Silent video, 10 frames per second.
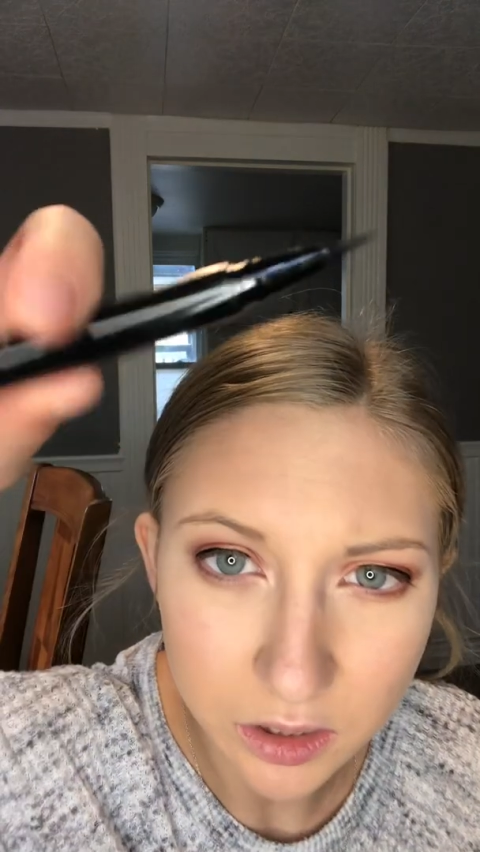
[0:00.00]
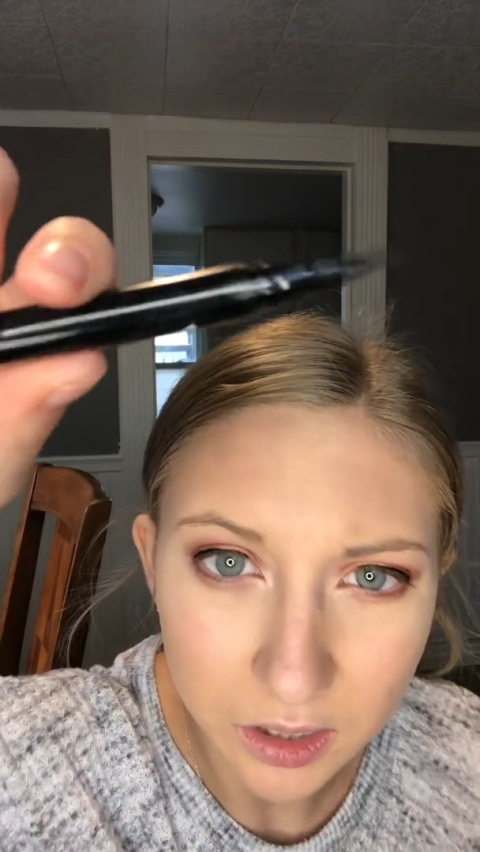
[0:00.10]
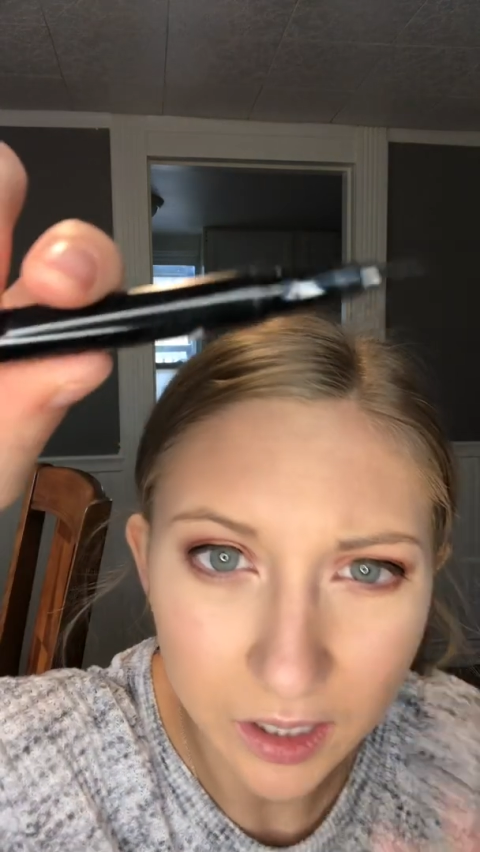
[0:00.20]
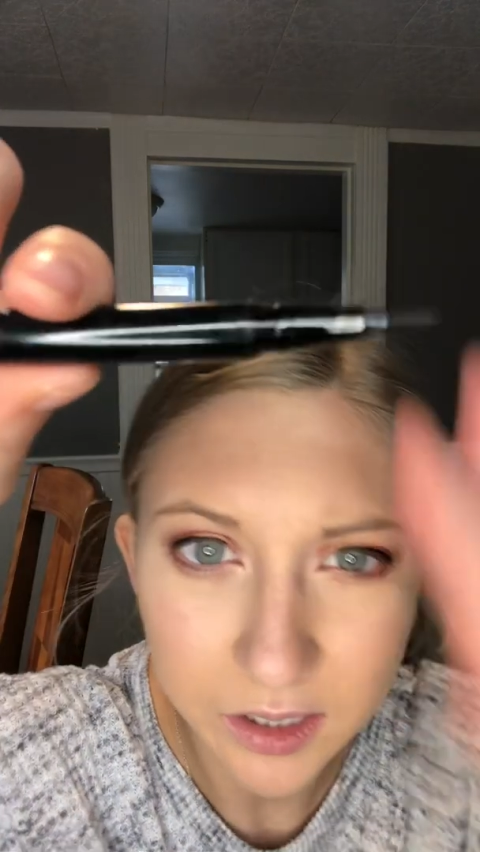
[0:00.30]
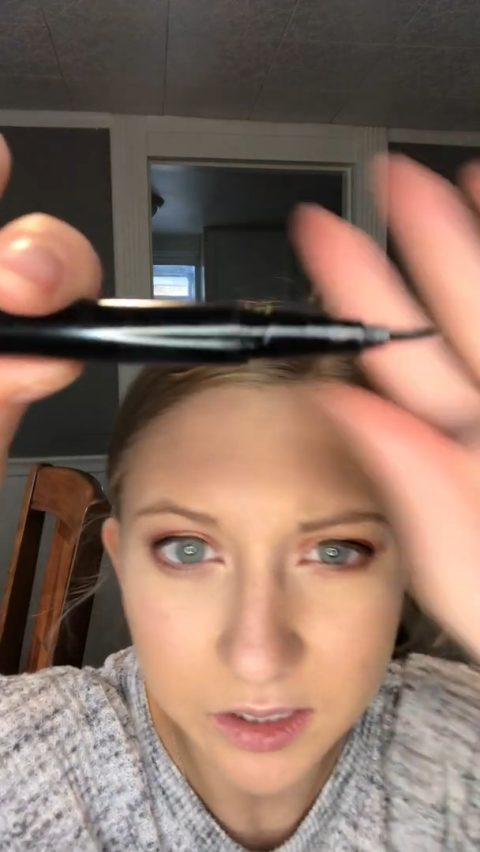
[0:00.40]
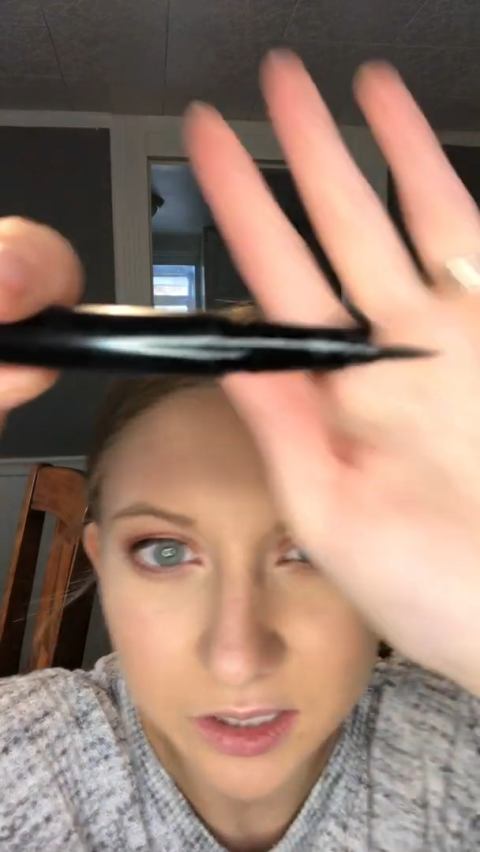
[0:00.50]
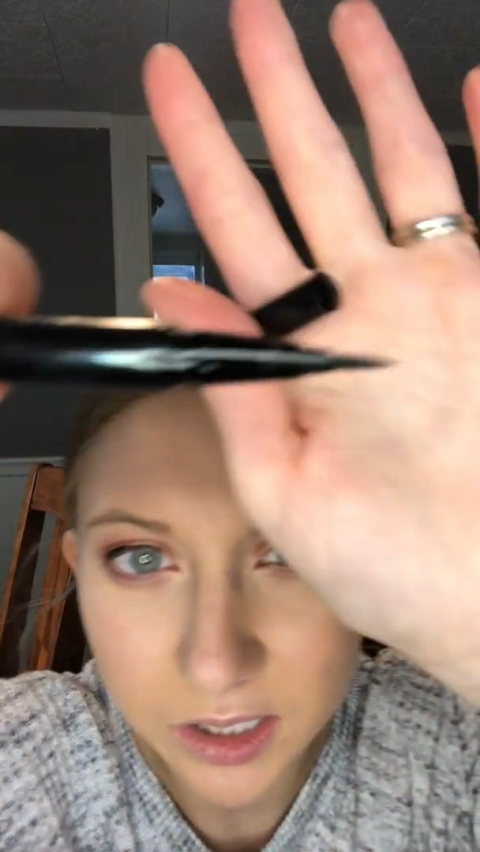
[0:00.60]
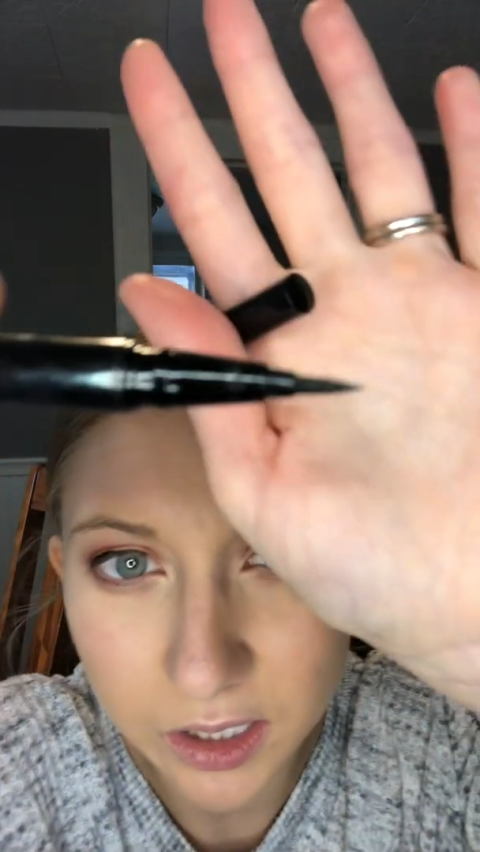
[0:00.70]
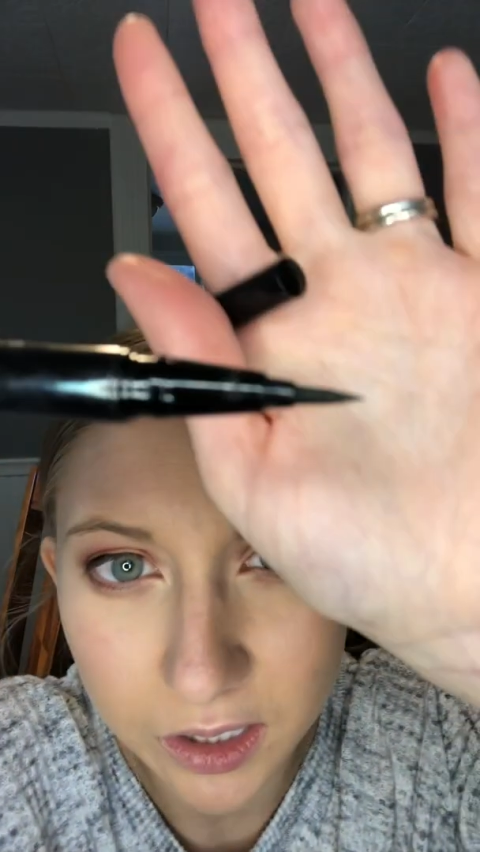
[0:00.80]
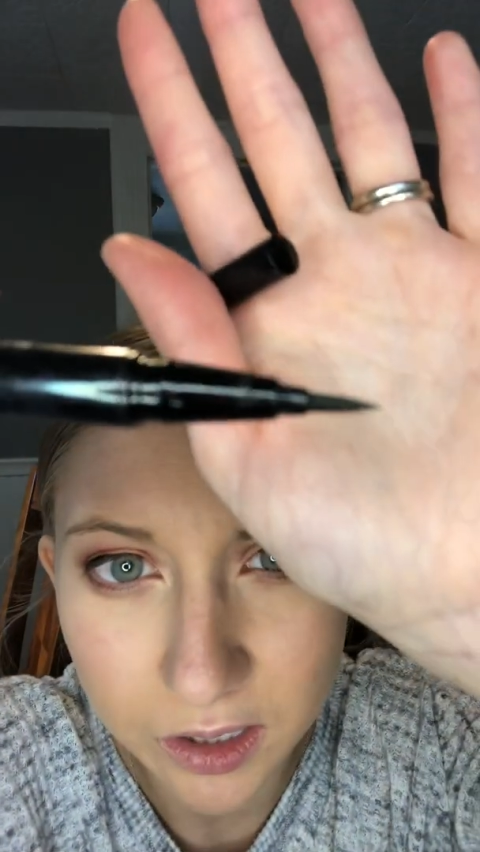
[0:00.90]
That is
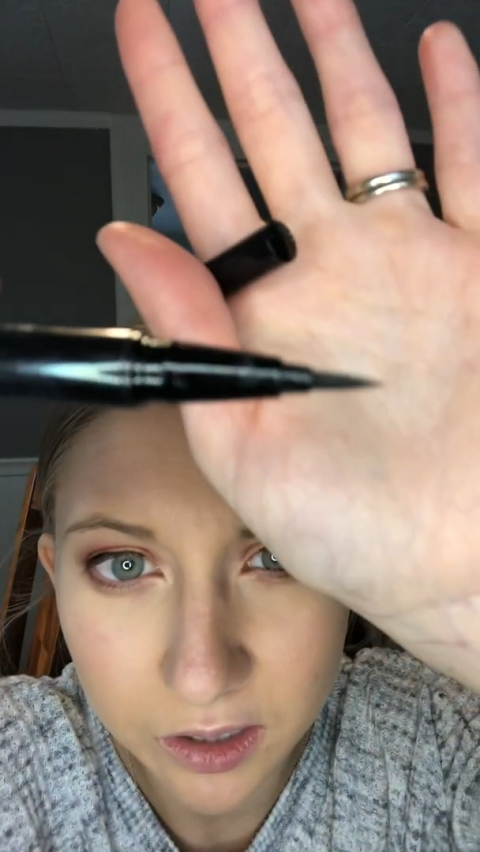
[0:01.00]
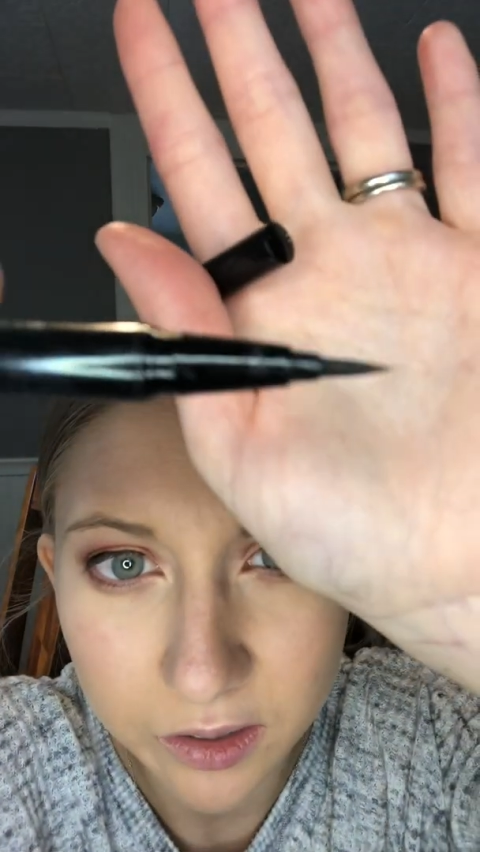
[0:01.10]
the